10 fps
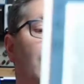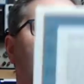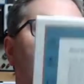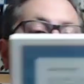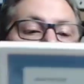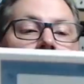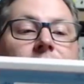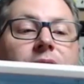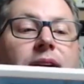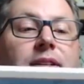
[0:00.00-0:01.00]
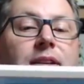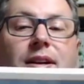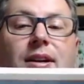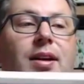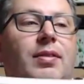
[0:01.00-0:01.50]
do without this, and
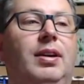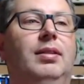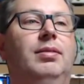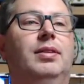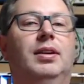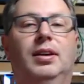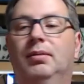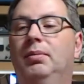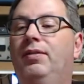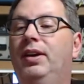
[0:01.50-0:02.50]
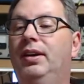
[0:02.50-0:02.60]
I've got, matter of fact,